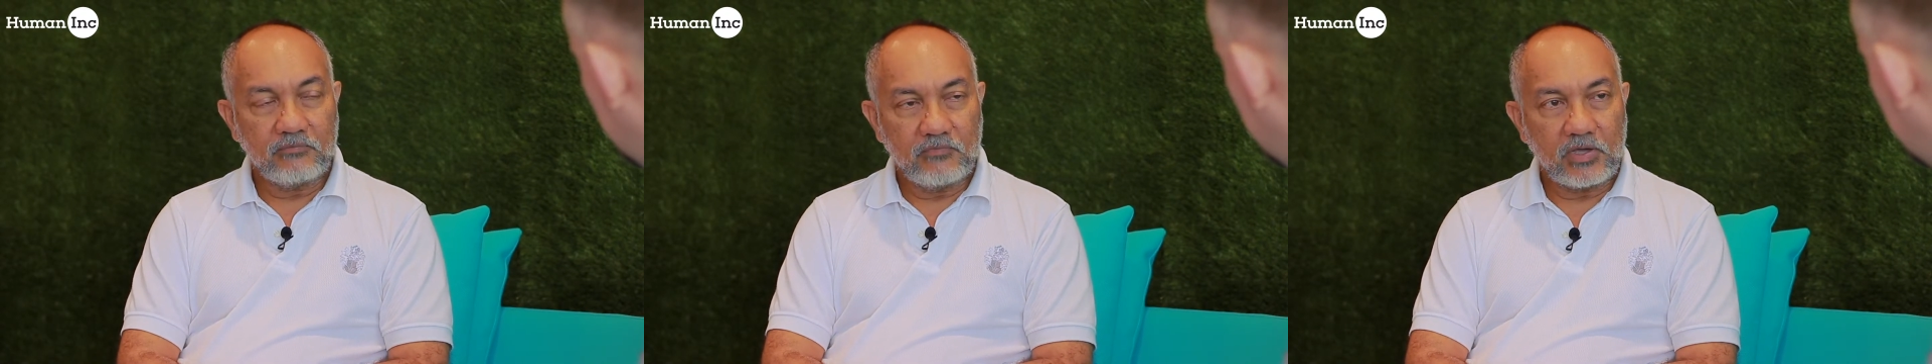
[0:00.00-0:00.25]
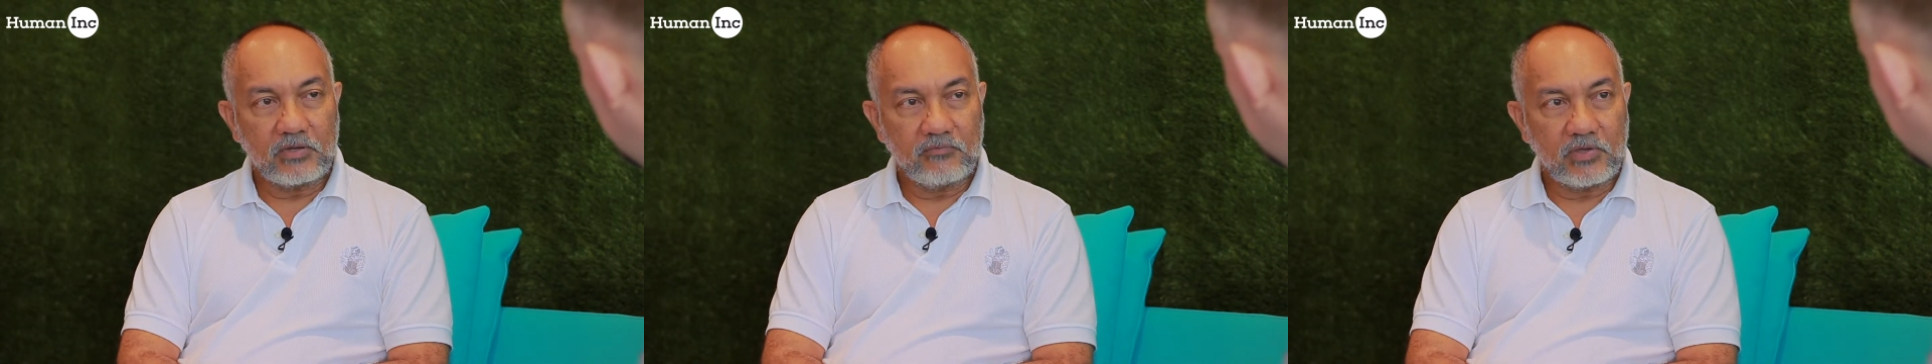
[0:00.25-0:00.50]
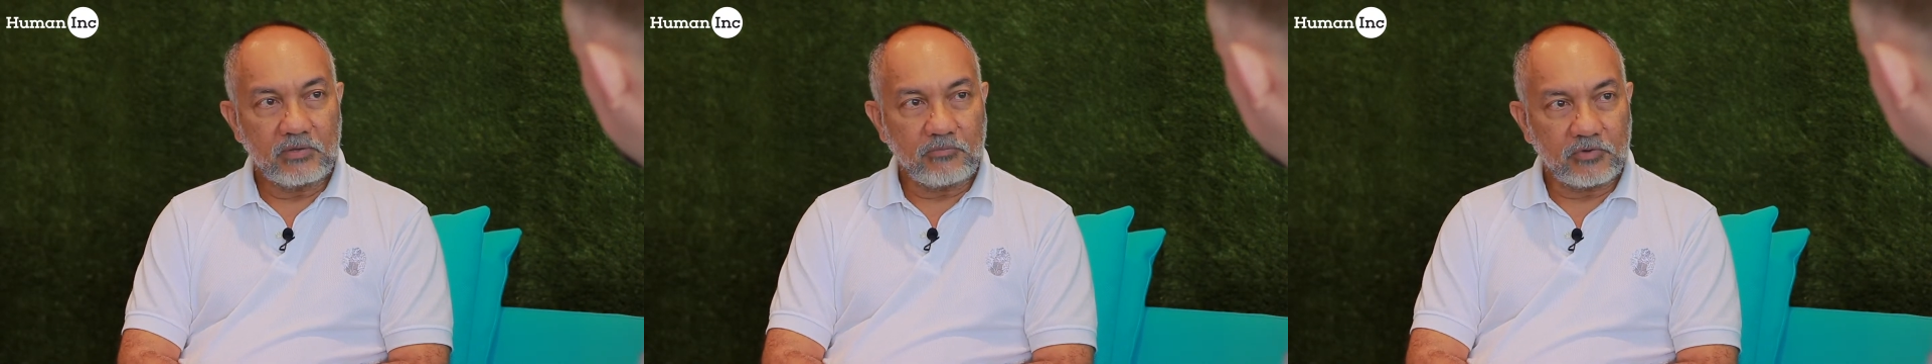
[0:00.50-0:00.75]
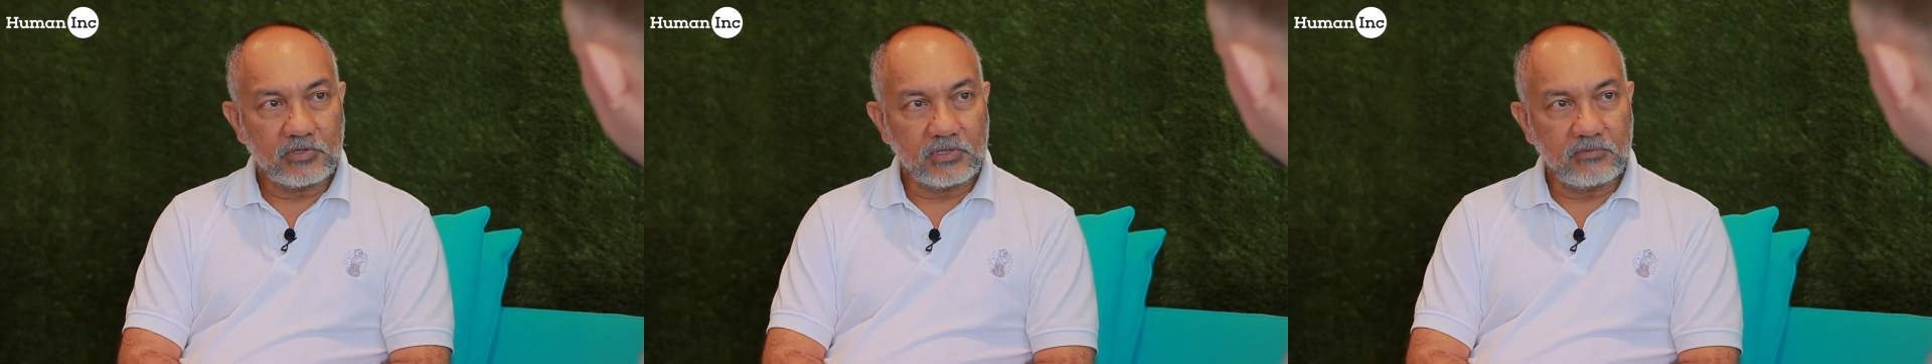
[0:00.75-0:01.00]
very, very
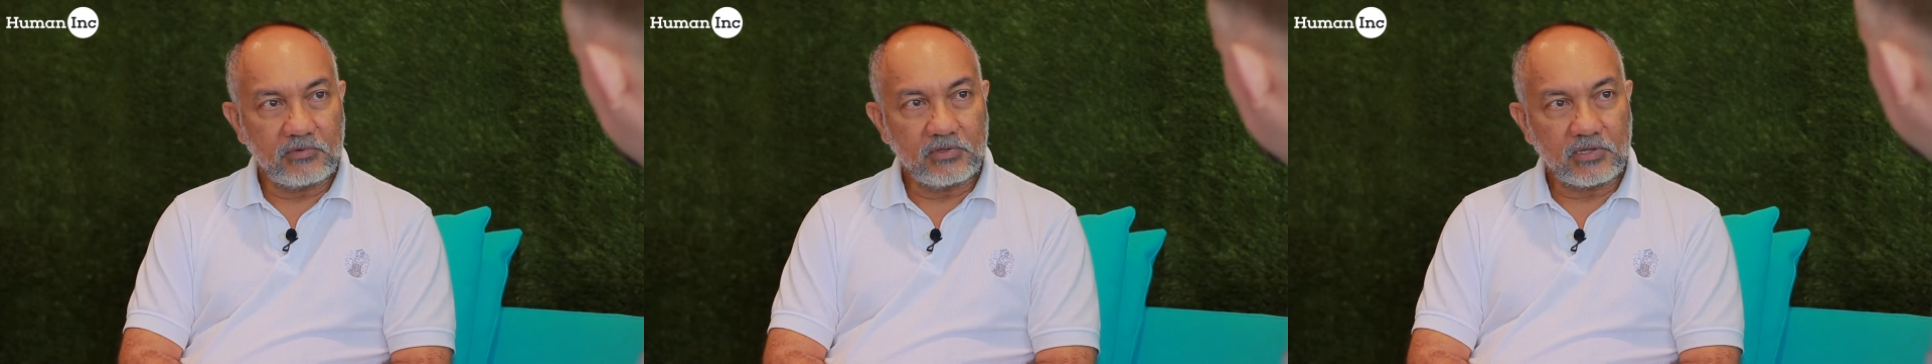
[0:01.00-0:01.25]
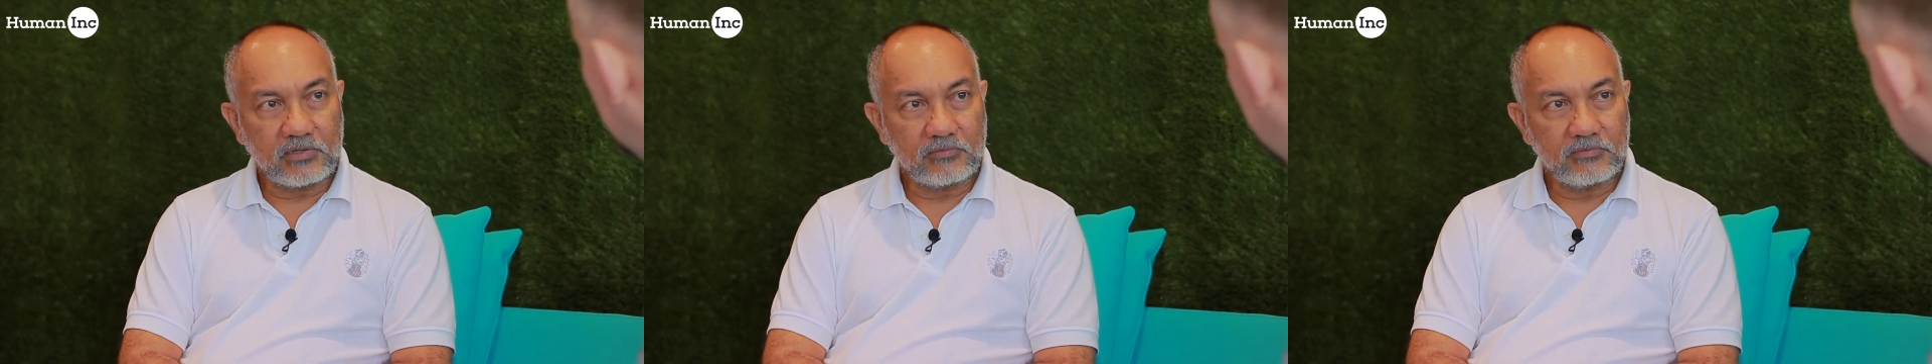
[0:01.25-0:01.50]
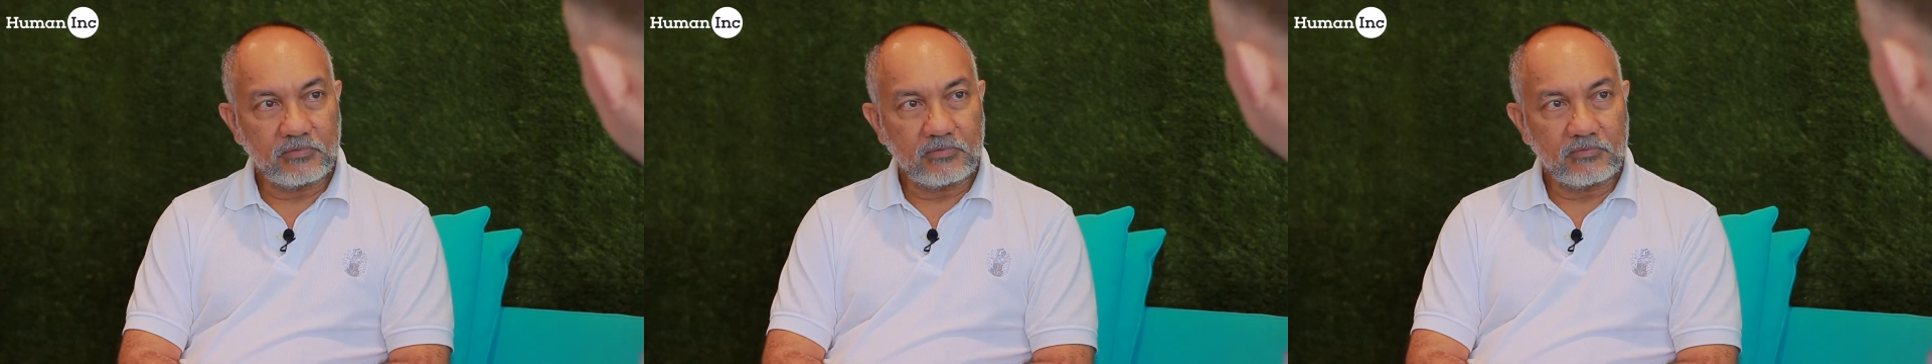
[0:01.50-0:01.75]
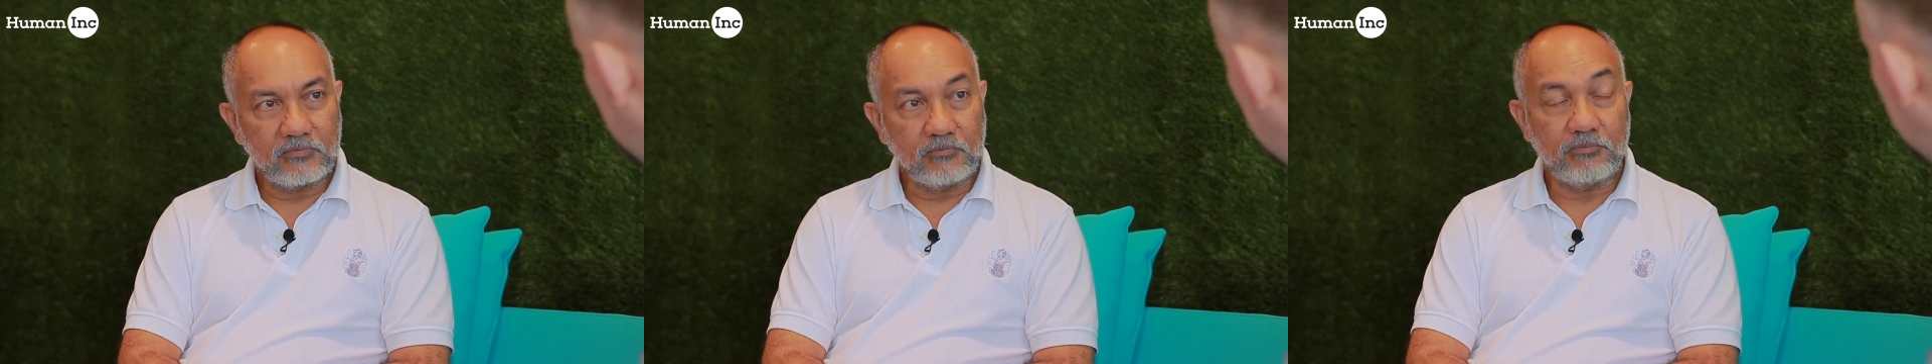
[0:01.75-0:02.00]
positive result
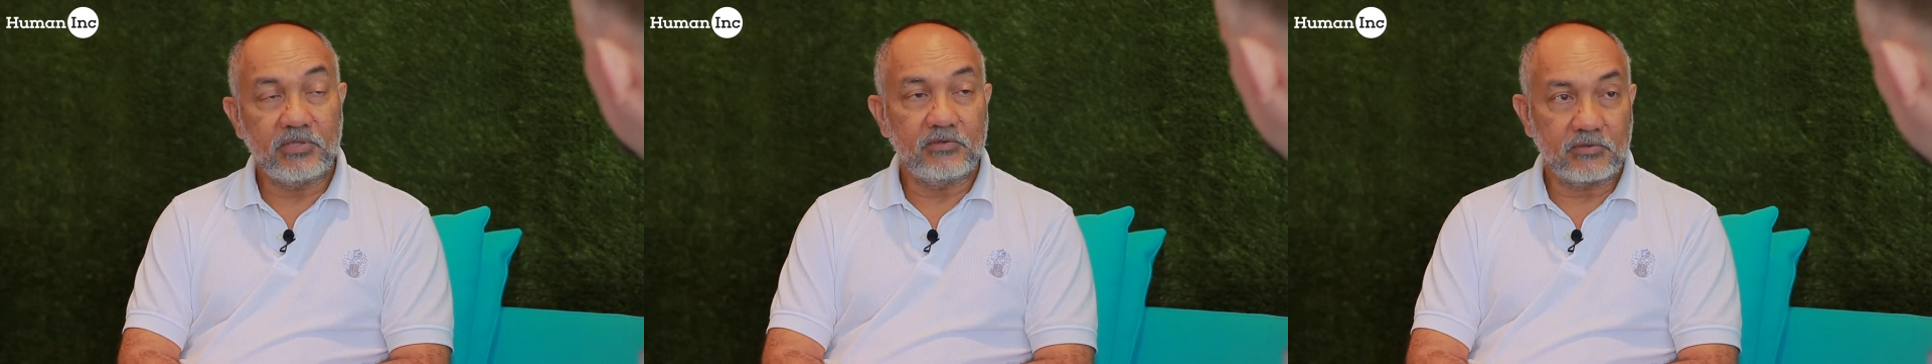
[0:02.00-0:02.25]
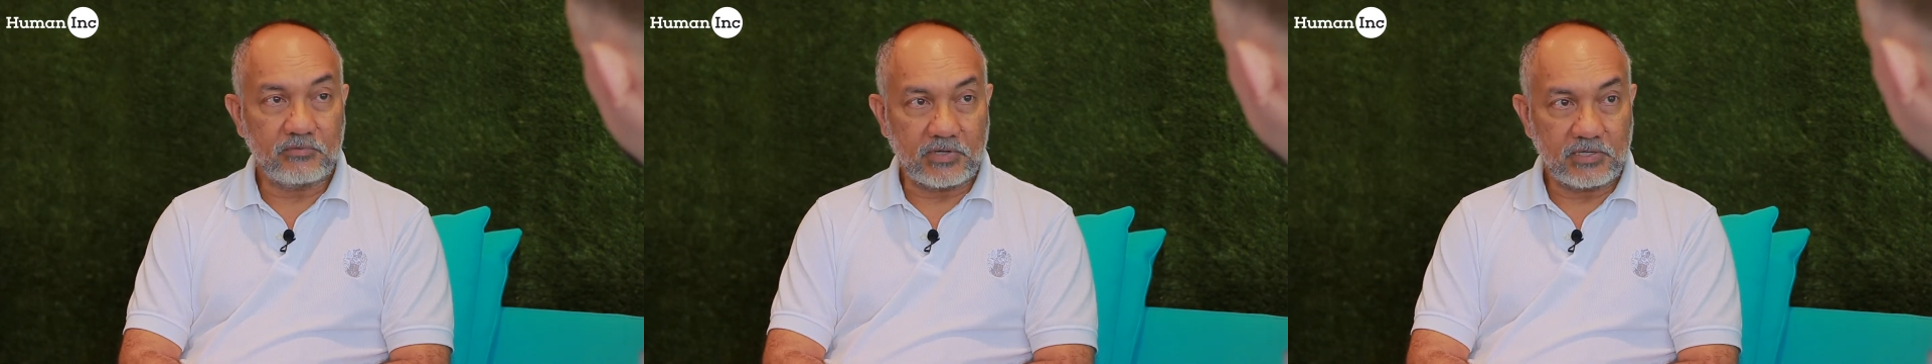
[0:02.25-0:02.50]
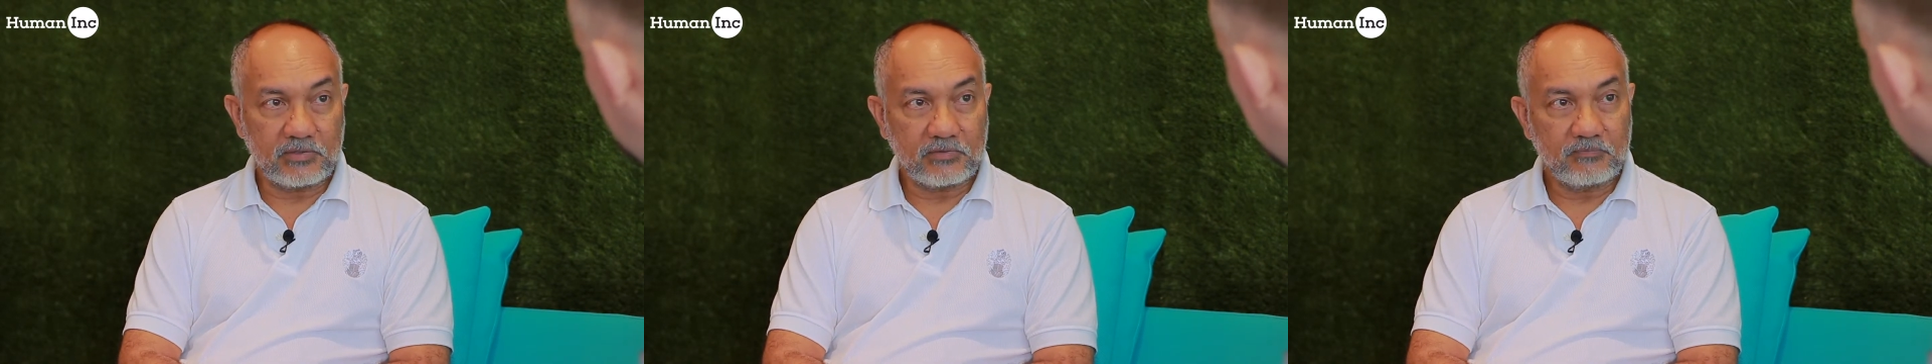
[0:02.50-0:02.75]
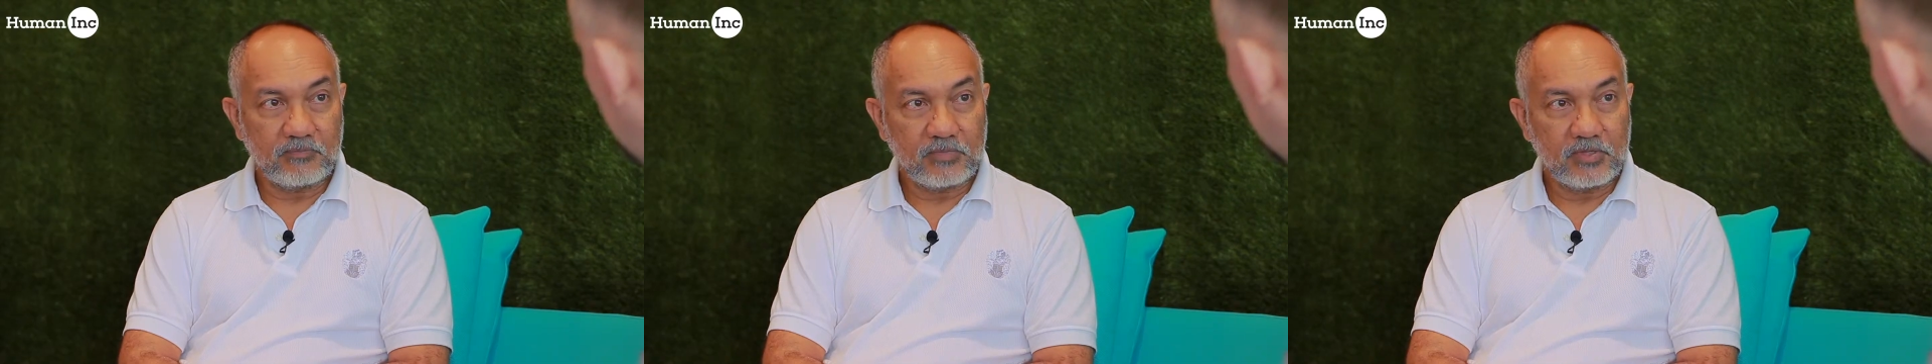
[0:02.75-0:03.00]
business-wise. Yeah.